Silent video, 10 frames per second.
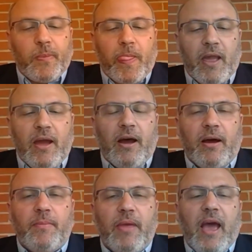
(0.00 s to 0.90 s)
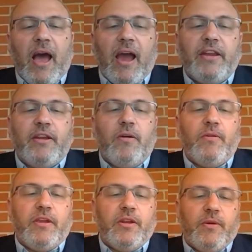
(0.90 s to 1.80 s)
I know,
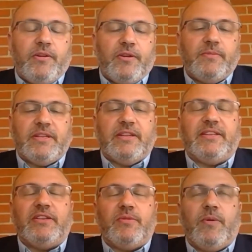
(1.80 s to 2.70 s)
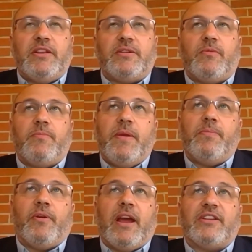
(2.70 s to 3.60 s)
you know, in terms of the situation where people
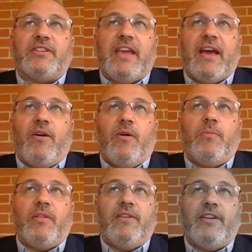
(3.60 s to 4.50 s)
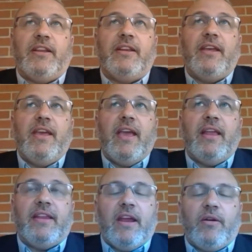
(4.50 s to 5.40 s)
are actually at home living and
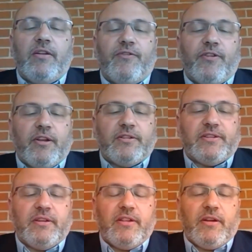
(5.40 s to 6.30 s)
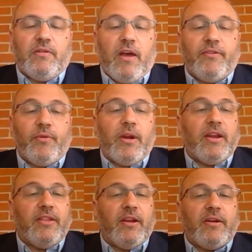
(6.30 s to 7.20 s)
caring for their loved one and
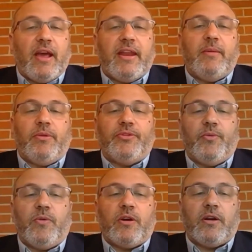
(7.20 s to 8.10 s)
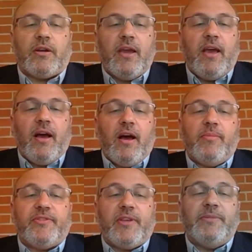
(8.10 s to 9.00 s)
they're not able to work,
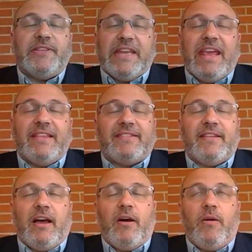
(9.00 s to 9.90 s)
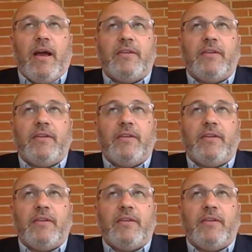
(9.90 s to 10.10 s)
some states, Ohio's